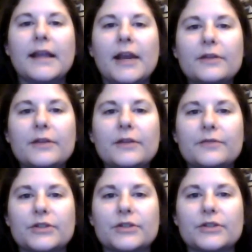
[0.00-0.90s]
Carrie
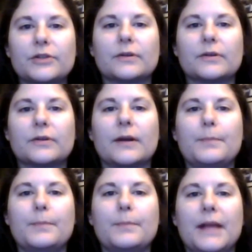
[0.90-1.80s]
Fisher
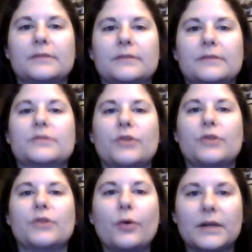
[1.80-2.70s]
meant
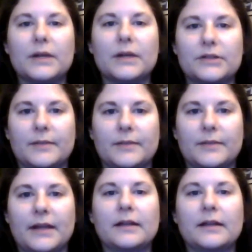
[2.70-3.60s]
so much to
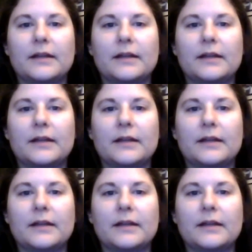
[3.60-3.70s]
me.